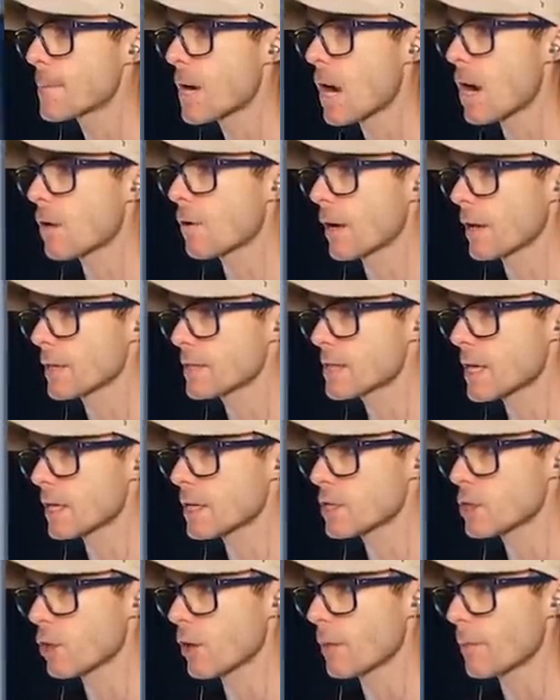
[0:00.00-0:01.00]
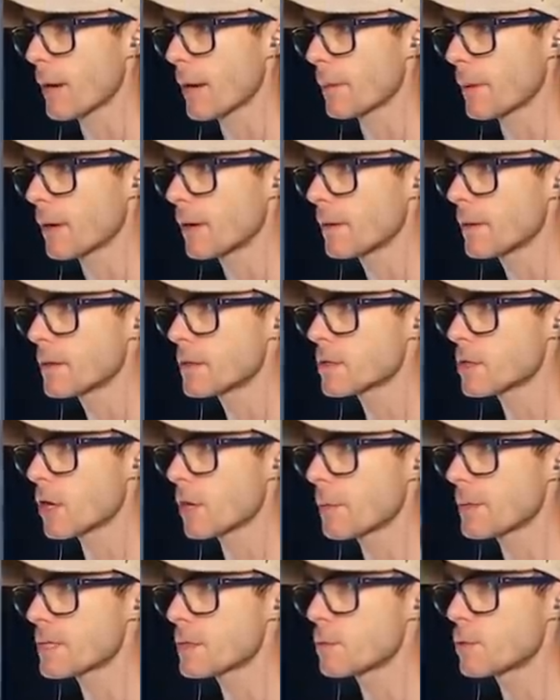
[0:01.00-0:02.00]
All right, let's get the toilet paper. There's
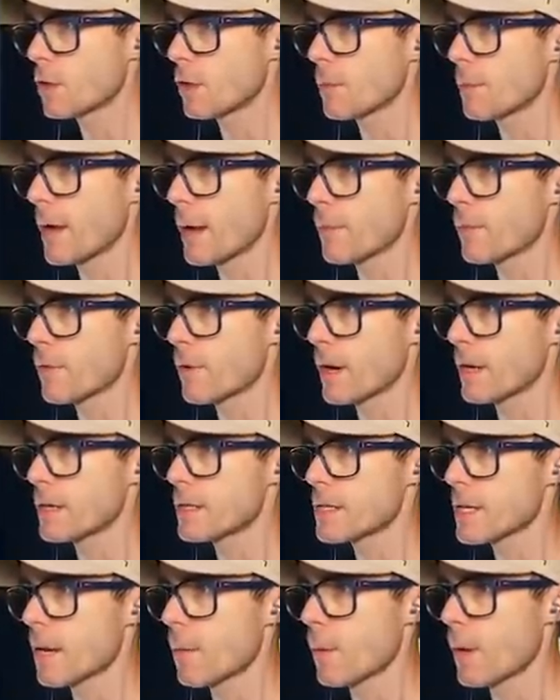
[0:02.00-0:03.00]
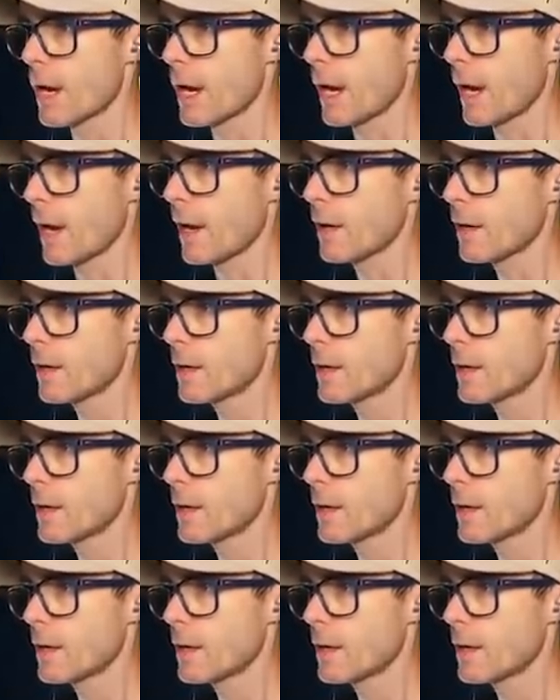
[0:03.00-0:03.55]
gotta be some toilet paper around here somewhere.